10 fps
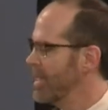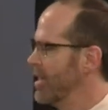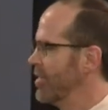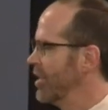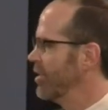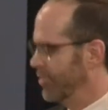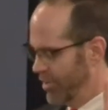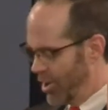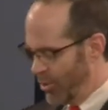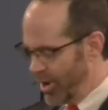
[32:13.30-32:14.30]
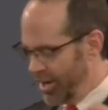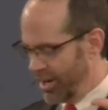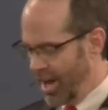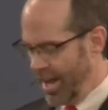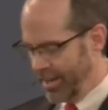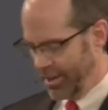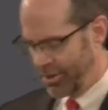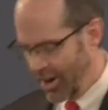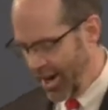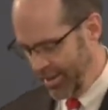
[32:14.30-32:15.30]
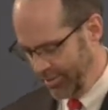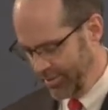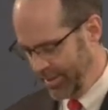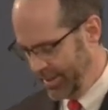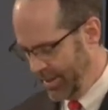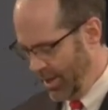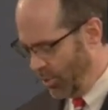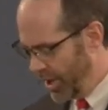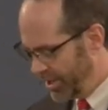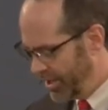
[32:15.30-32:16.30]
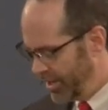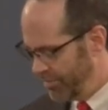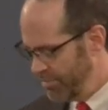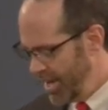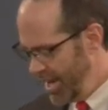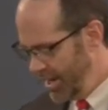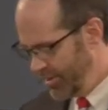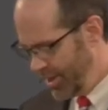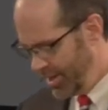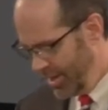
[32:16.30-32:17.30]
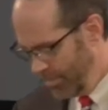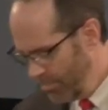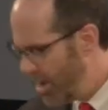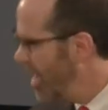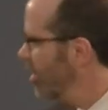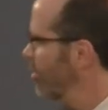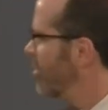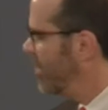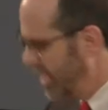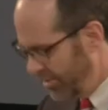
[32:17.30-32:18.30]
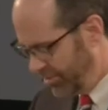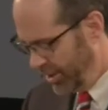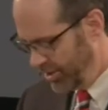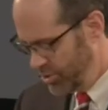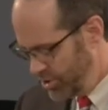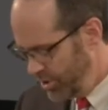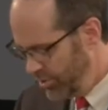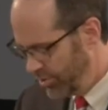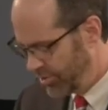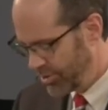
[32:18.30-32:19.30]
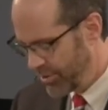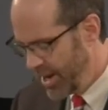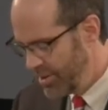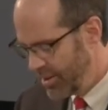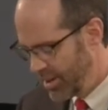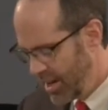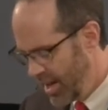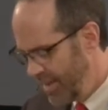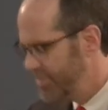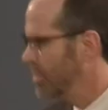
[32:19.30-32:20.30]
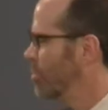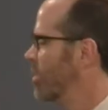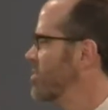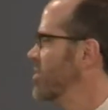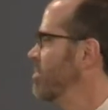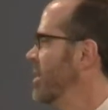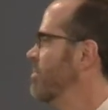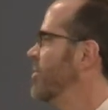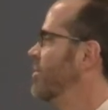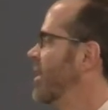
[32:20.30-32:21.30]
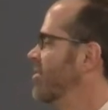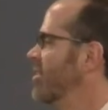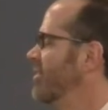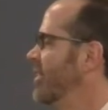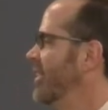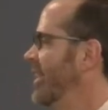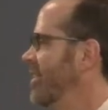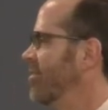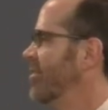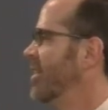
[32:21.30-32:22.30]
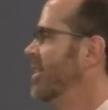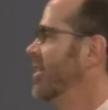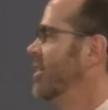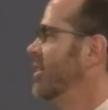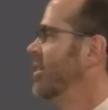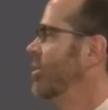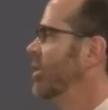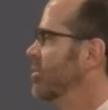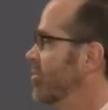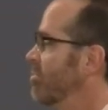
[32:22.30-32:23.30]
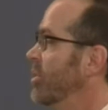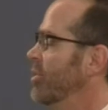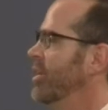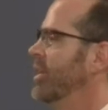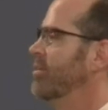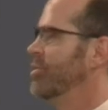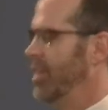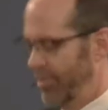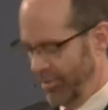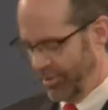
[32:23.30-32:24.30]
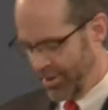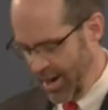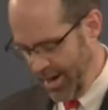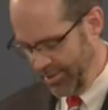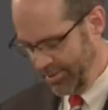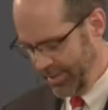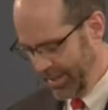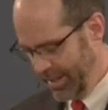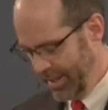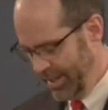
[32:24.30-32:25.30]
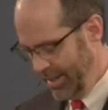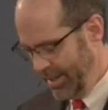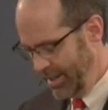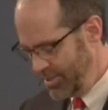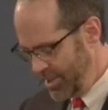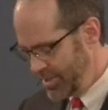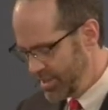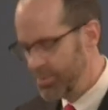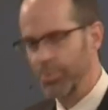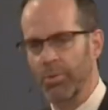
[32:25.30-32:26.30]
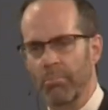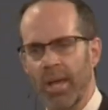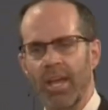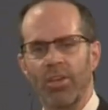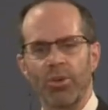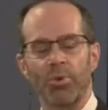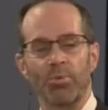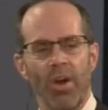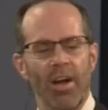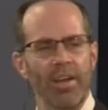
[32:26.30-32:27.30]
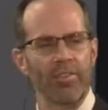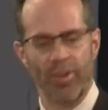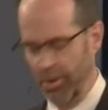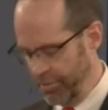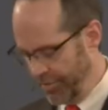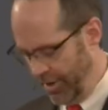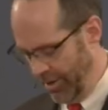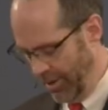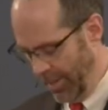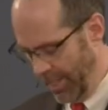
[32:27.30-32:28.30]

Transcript: There is no one like Christ. What could have made the monotheistic Jews surrender their lives and worship him the rest of their days? What was the beauty of Jesus Christ? And Jesus will make you rise or fall.